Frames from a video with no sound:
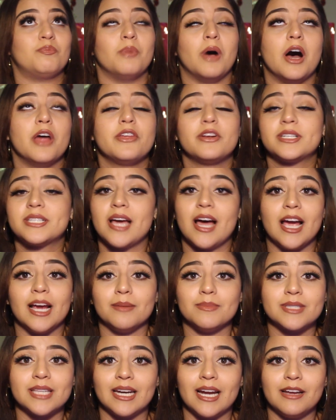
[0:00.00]
other
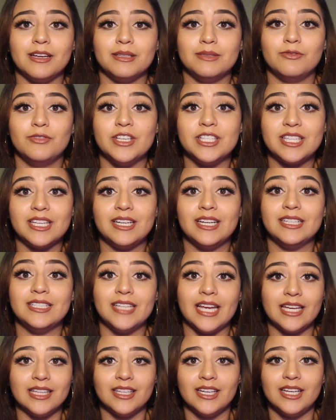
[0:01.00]
times that I visited
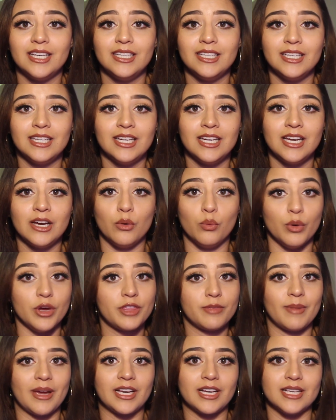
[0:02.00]
Dayla
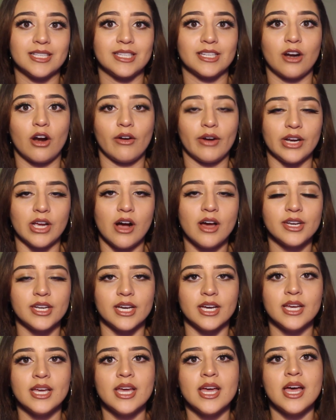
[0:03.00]
with my cousin
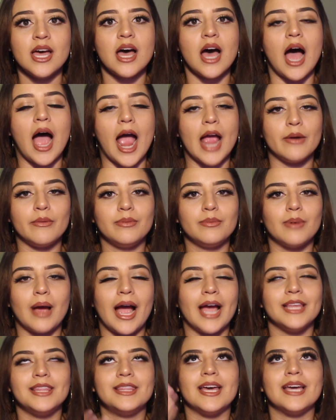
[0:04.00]
Ariana,
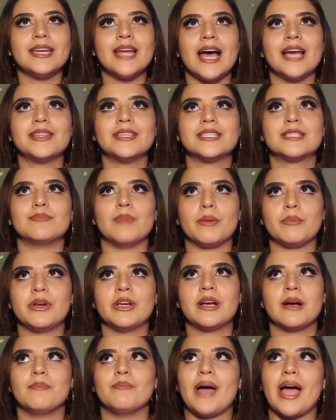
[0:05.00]
I then had this
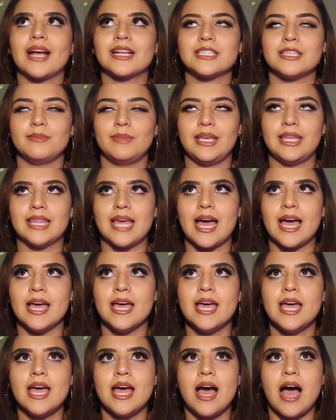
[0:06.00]
memory come back to me
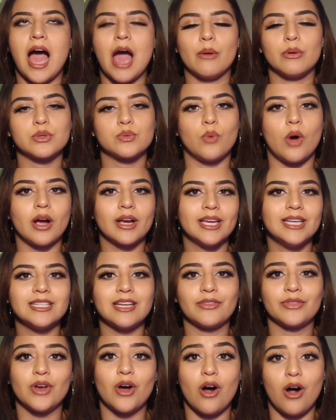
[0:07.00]
that I was walking
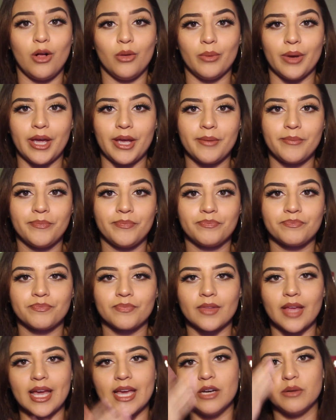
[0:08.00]
down the hallway
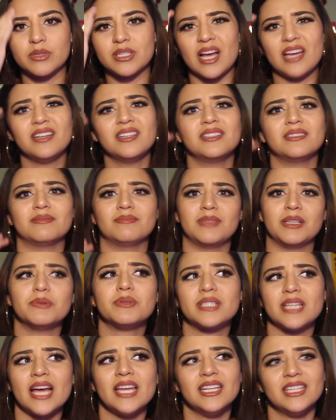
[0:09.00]
and it was kind
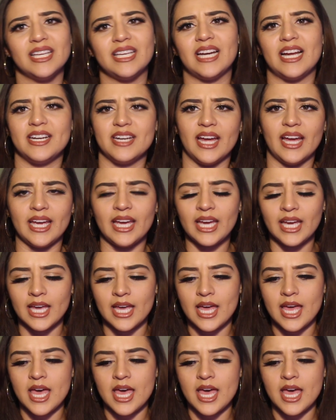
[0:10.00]
of late at night,